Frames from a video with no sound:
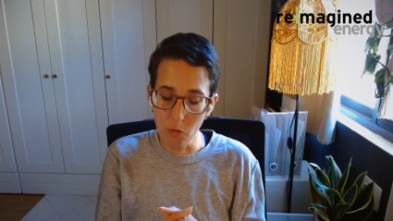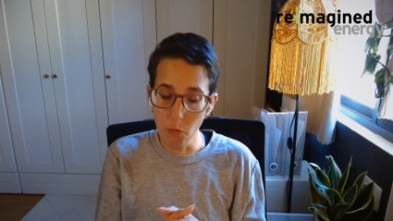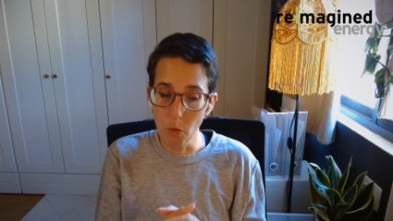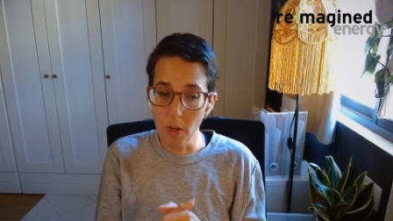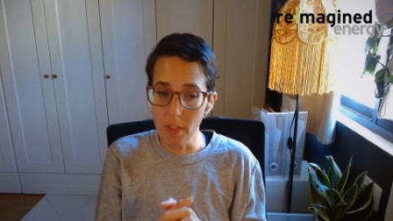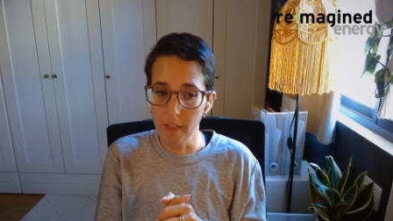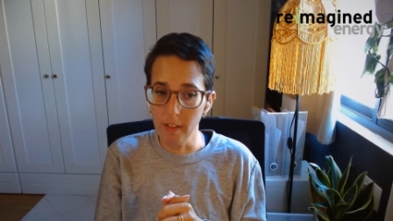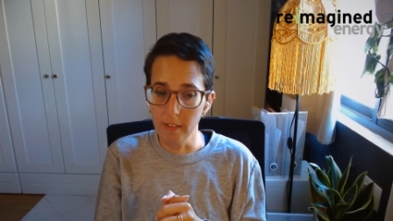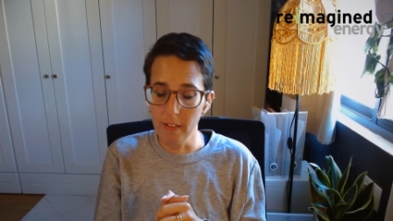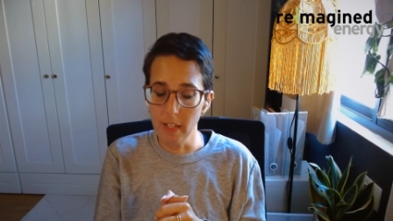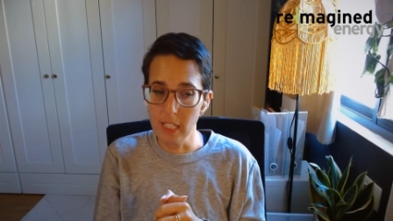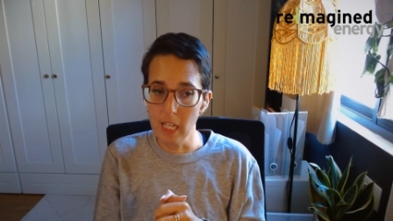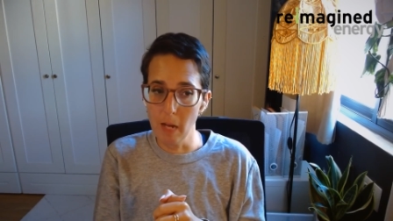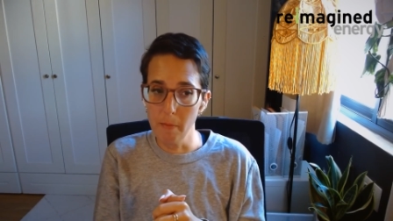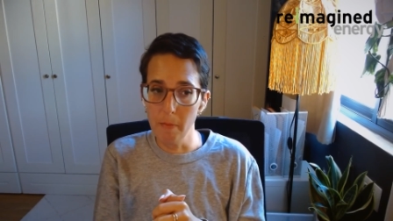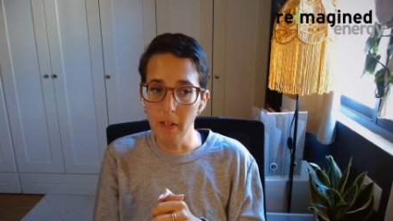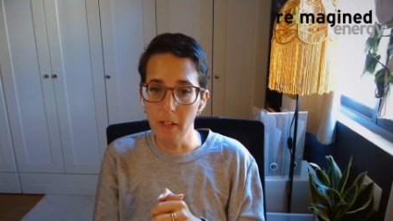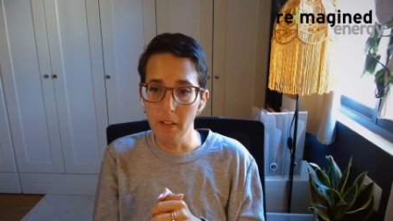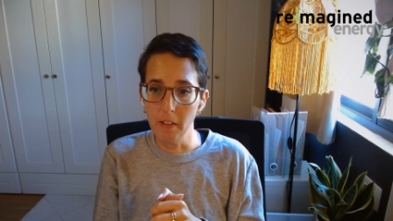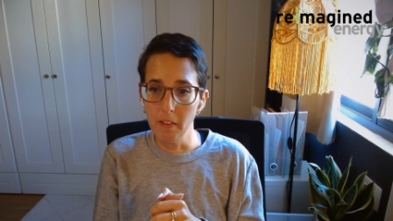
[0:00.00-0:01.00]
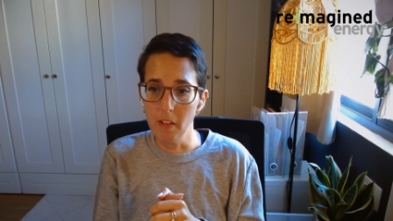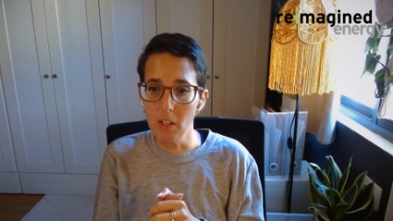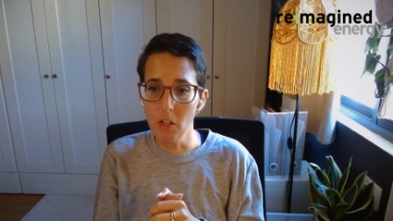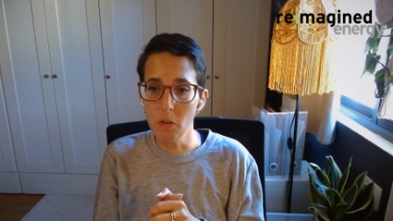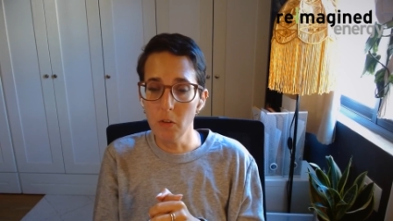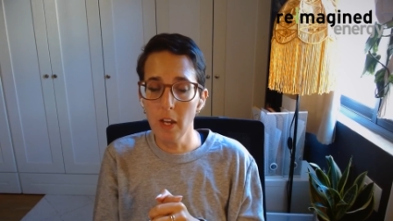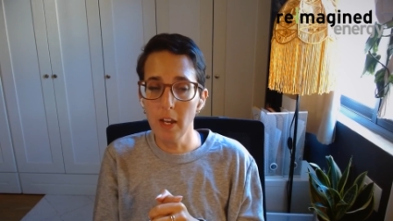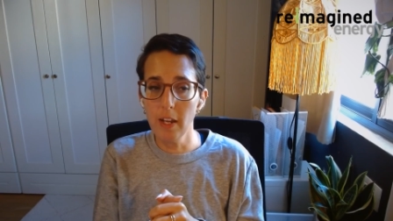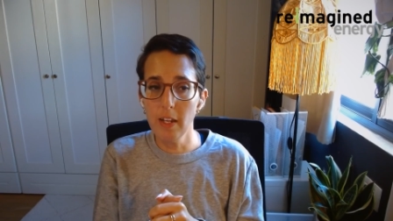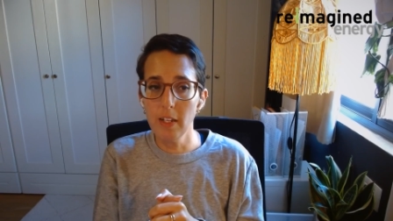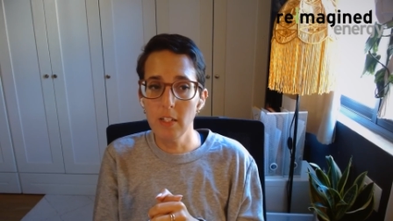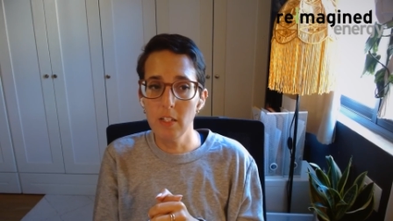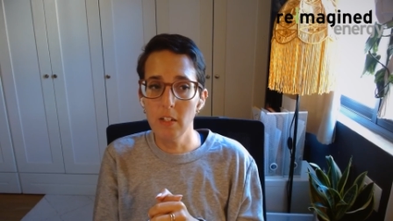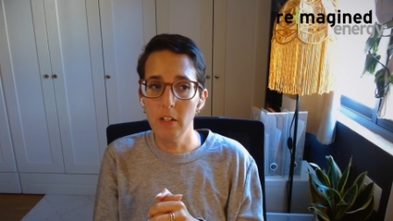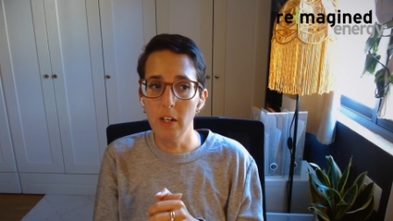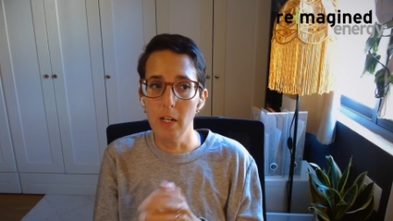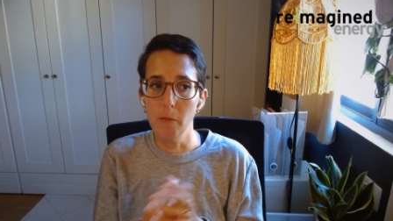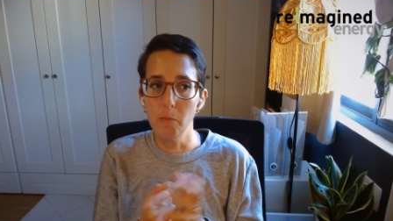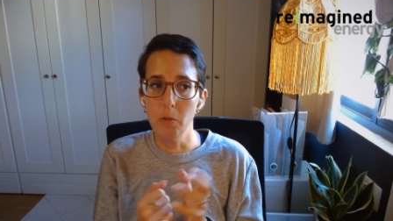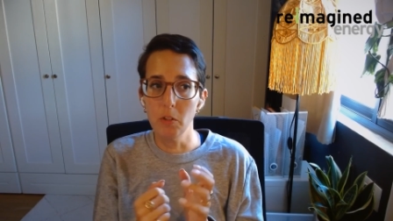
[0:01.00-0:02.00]
So one thing that's happening in the UK is
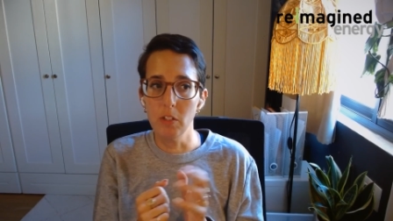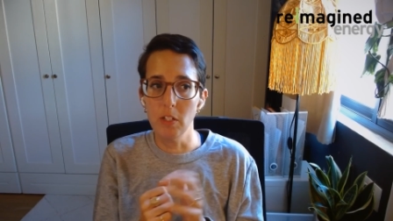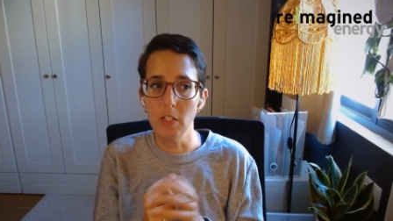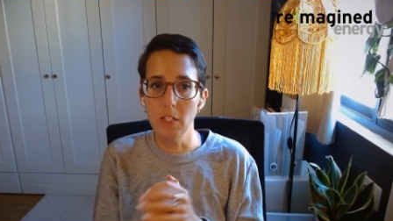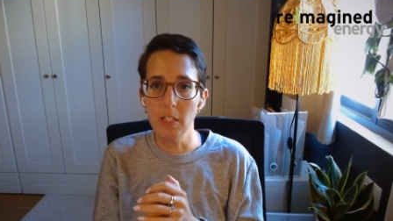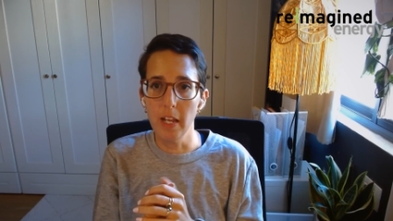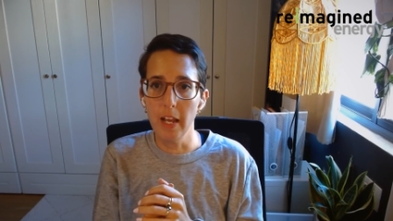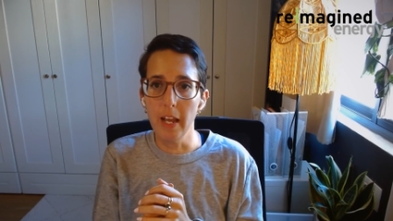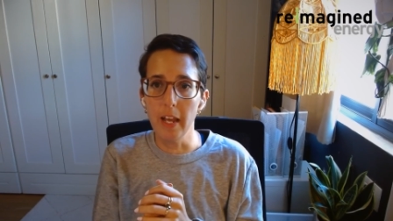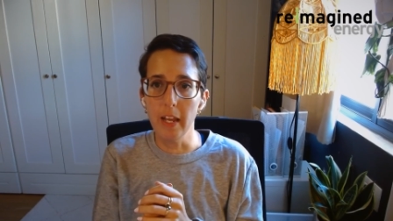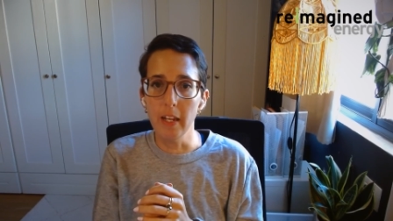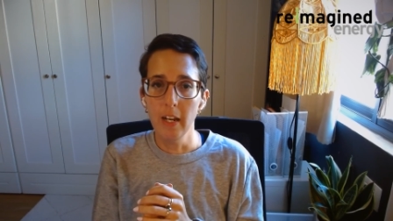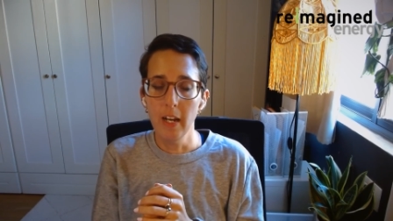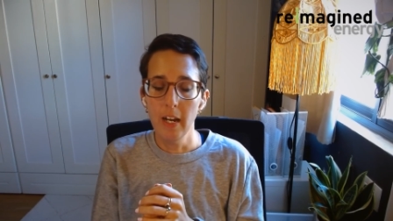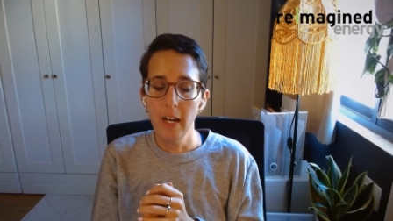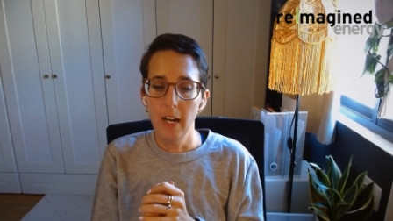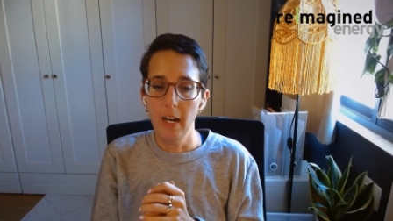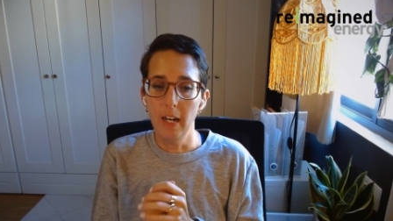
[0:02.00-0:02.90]
they're able to say,